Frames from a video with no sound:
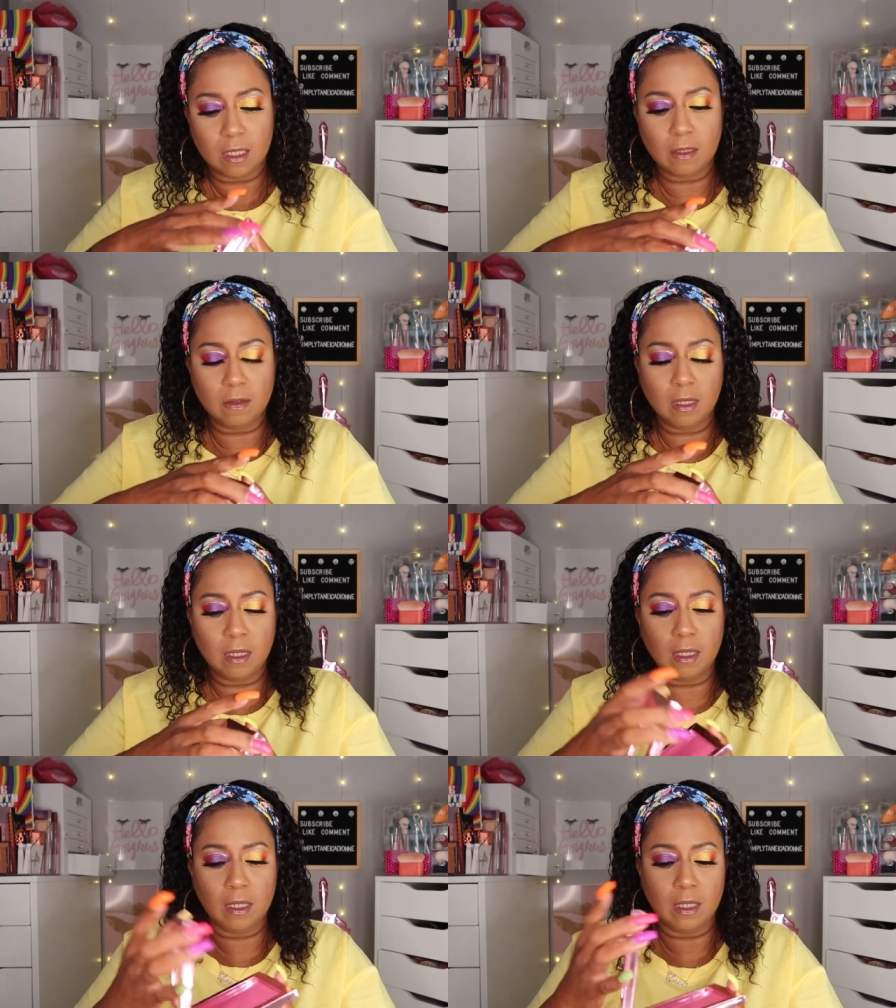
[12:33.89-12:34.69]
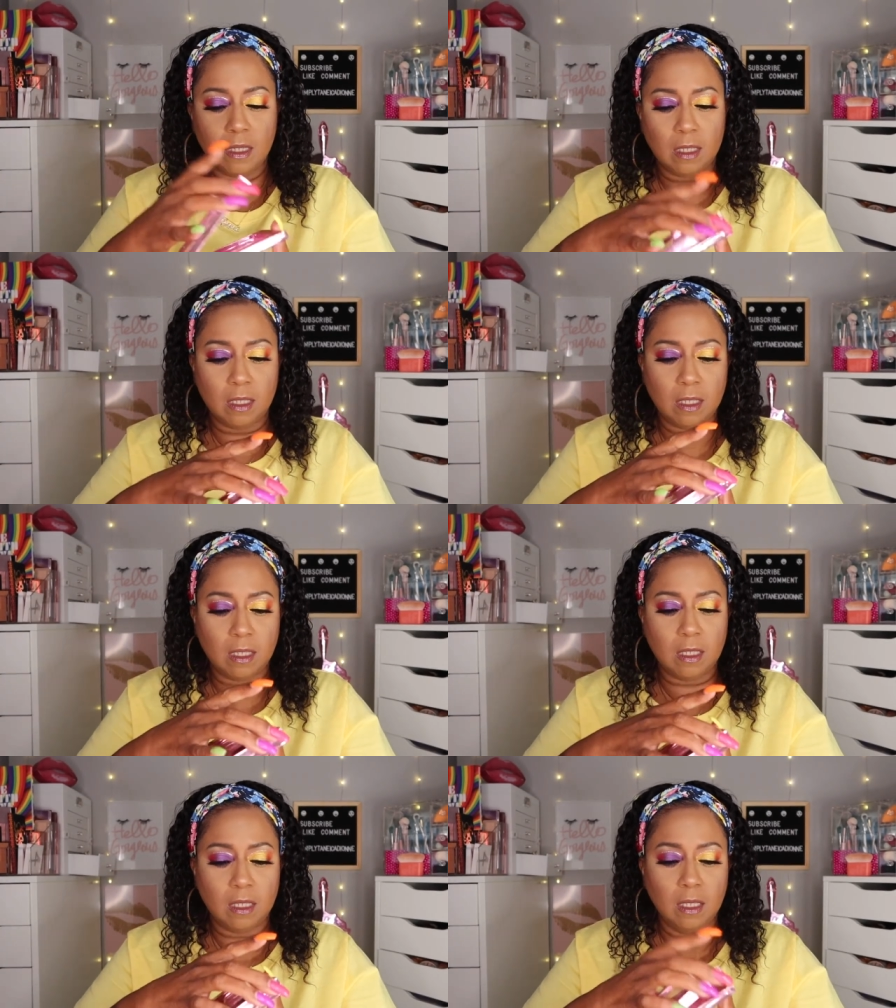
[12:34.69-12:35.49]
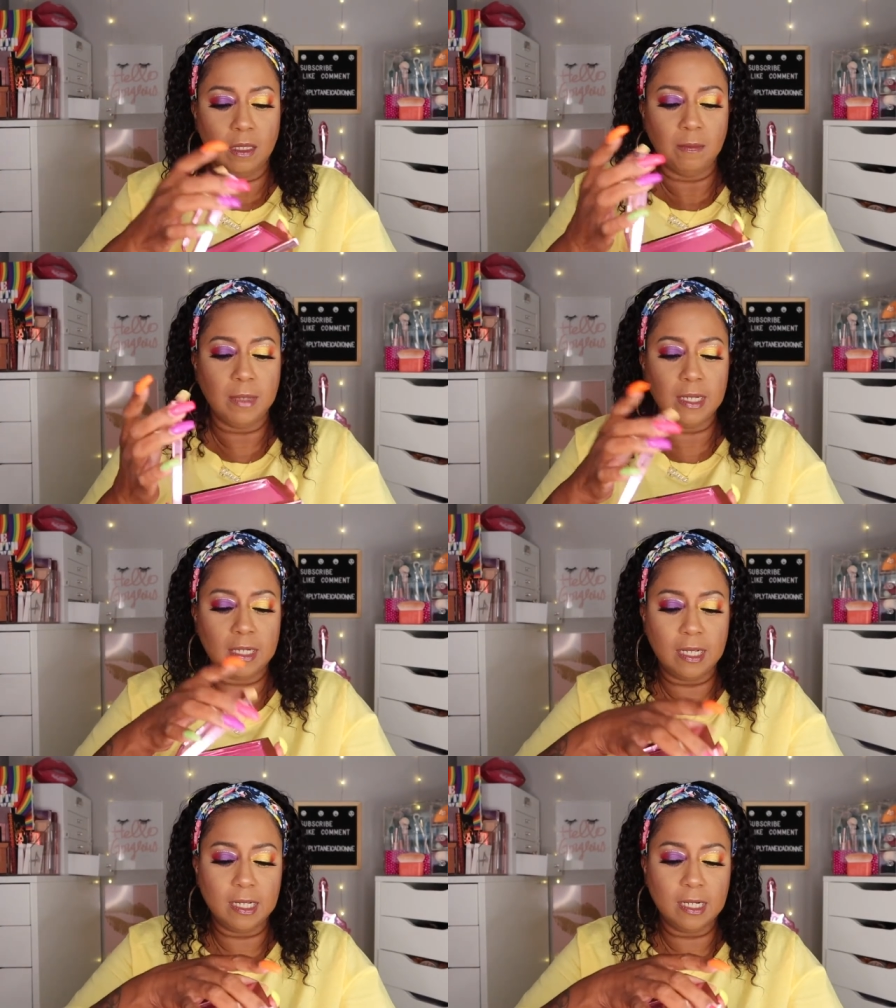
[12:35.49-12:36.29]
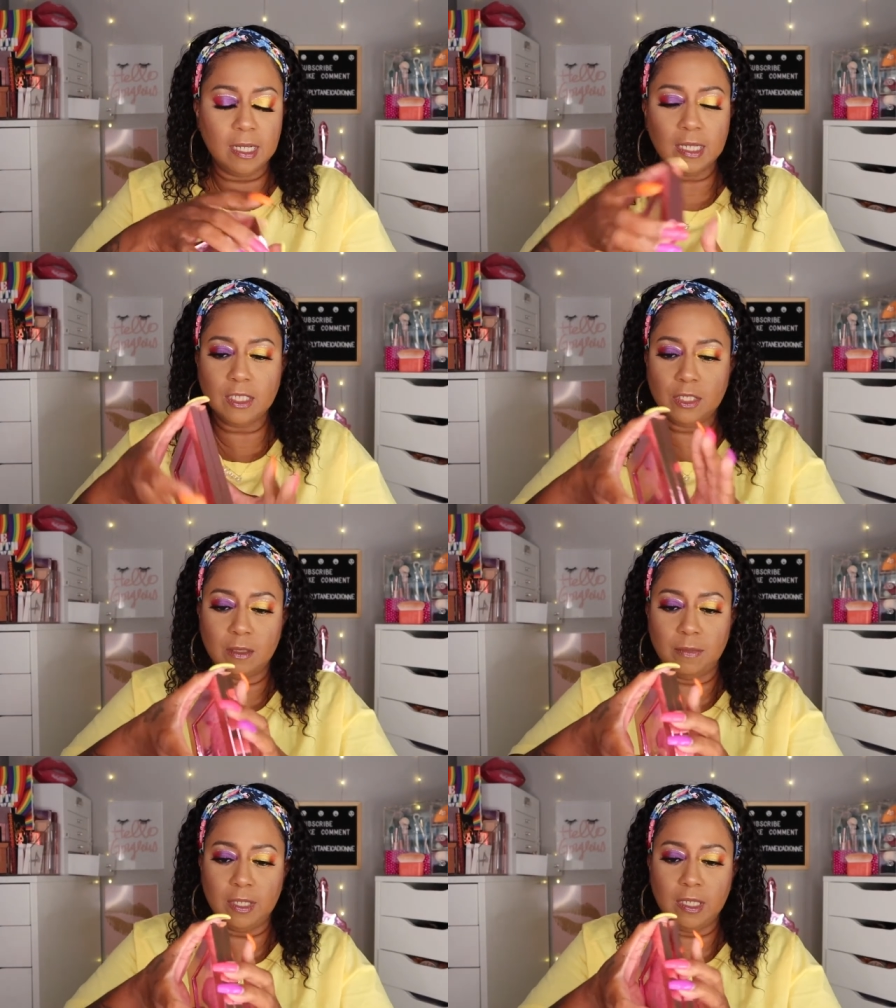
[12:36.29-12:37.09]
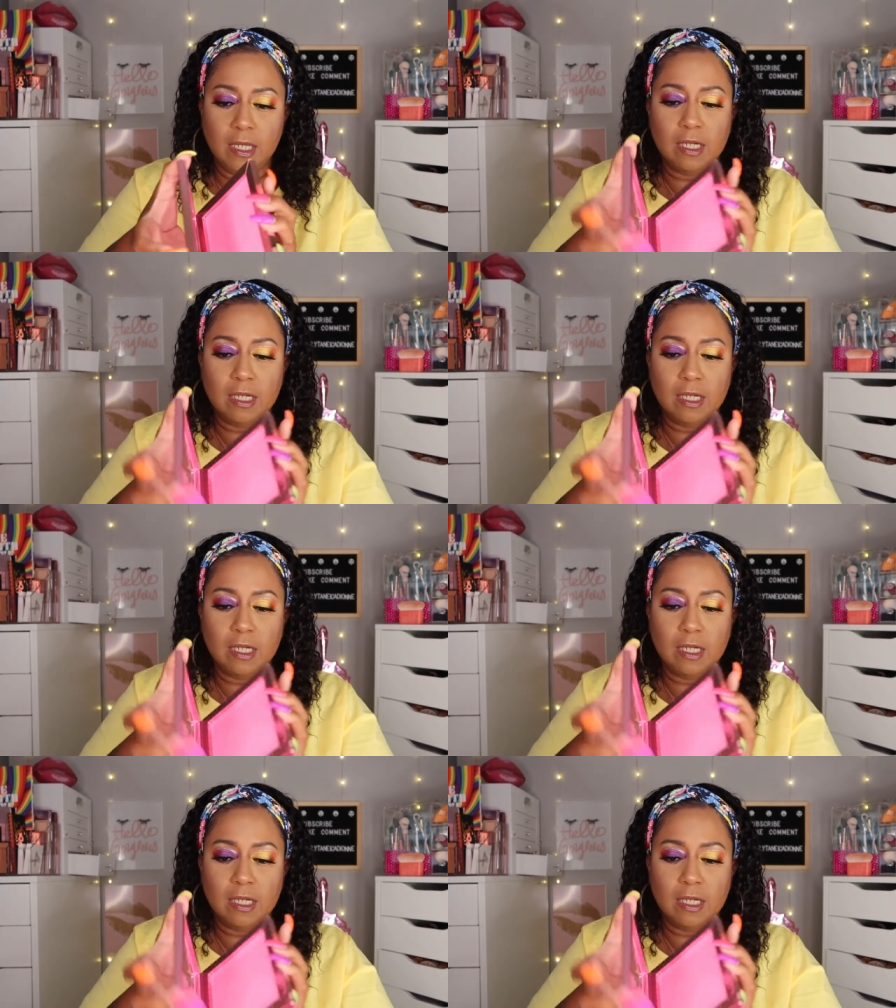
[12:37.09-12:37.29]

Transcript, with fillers: Okay. Magnetic like it should be.